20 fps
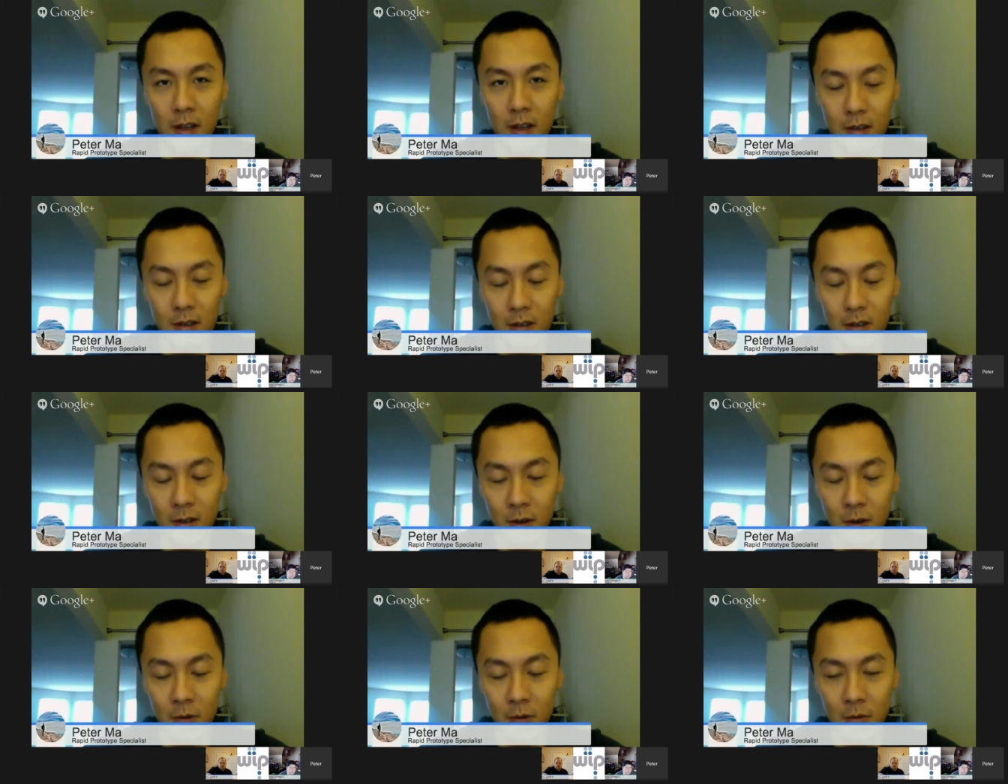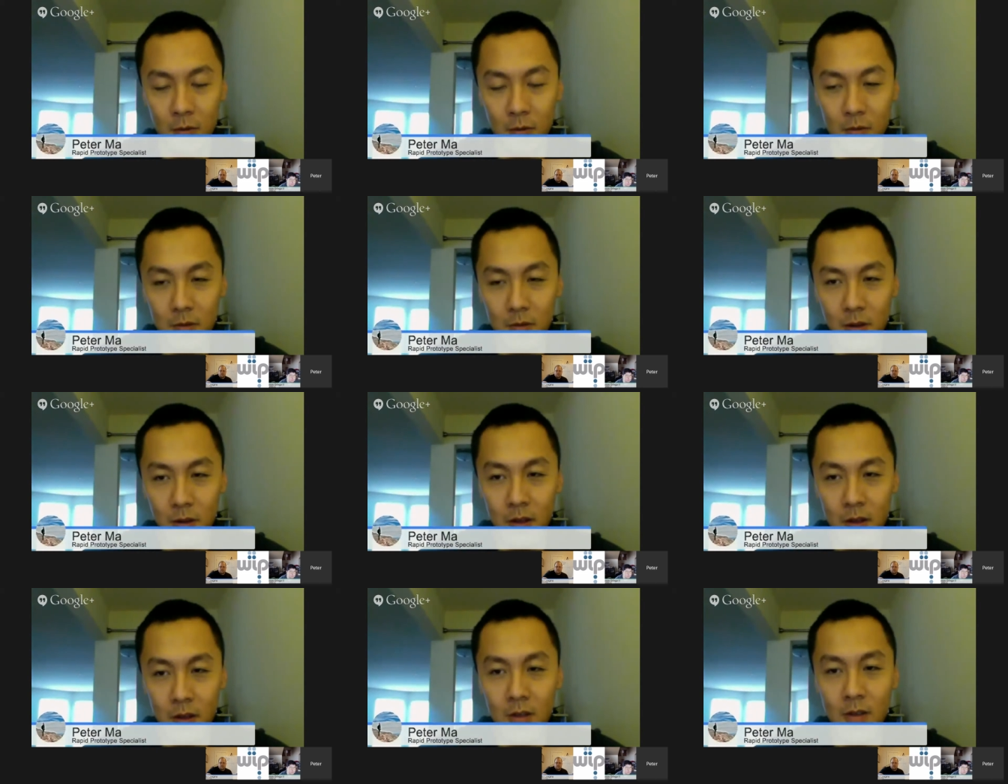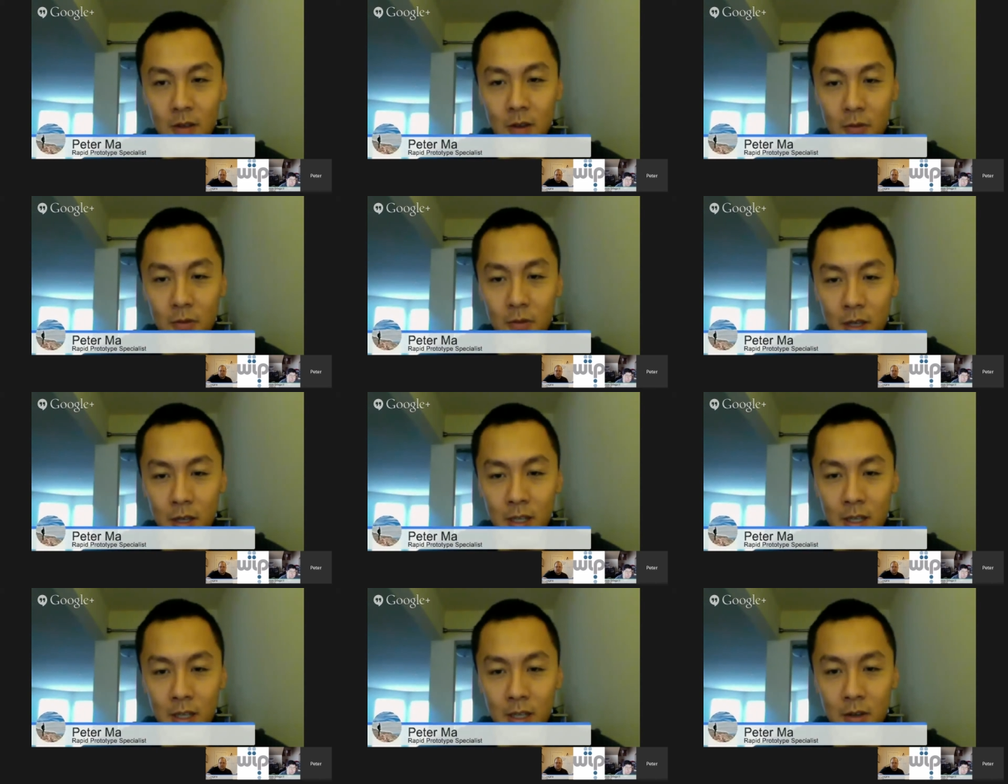There's no
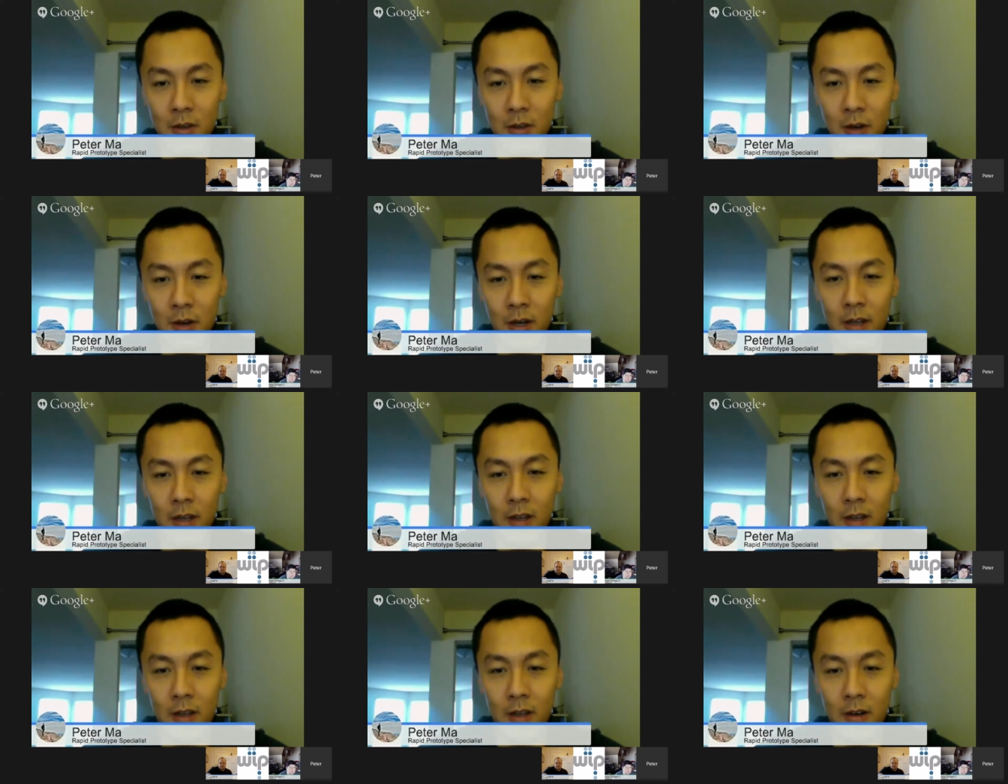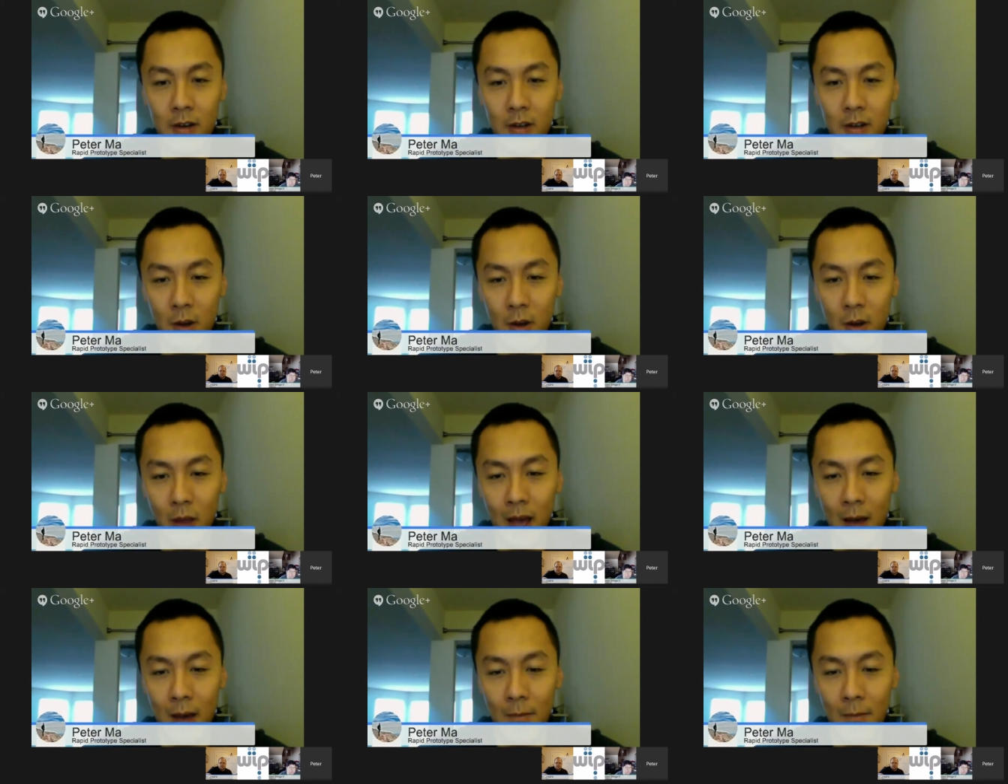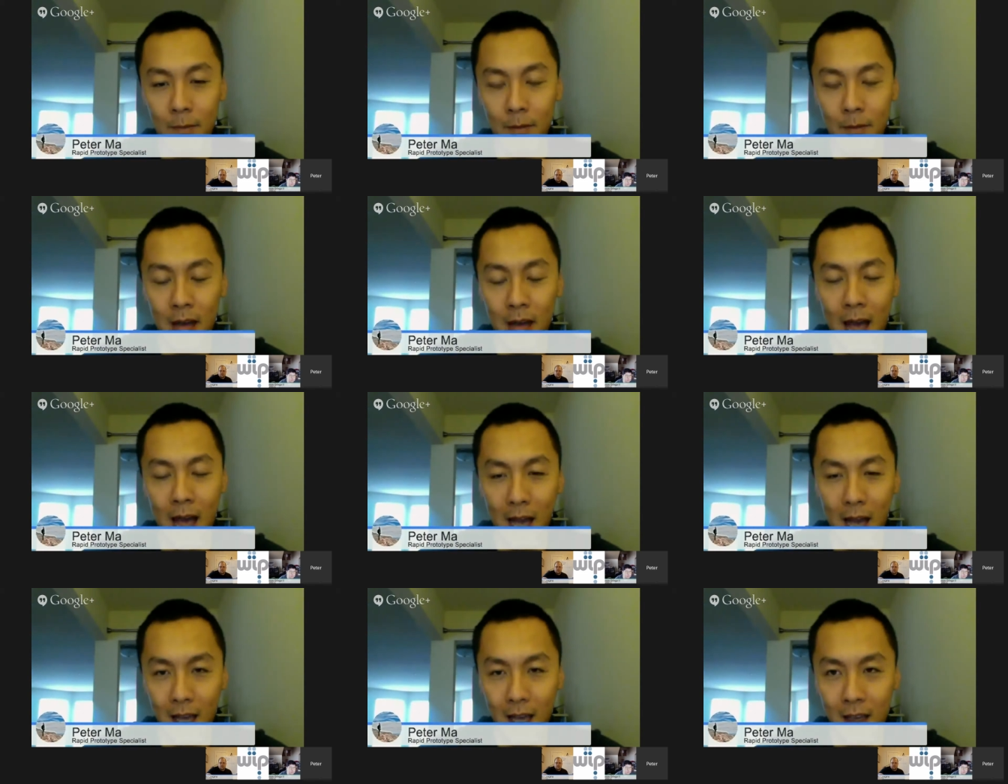reason to create another note app in a
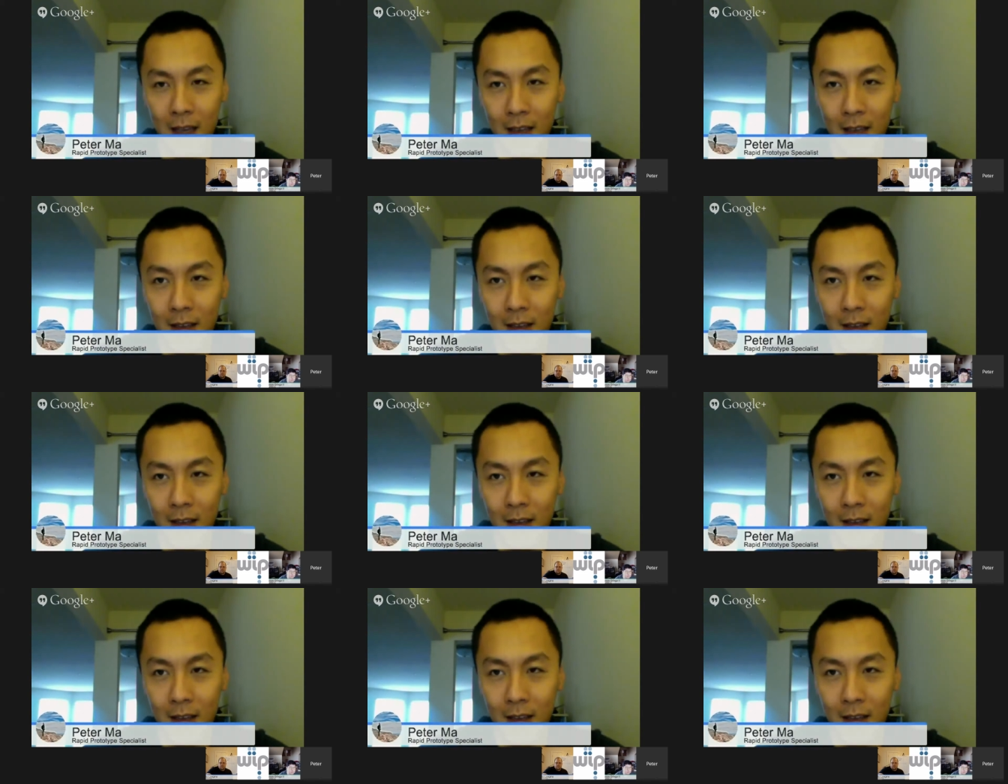hack.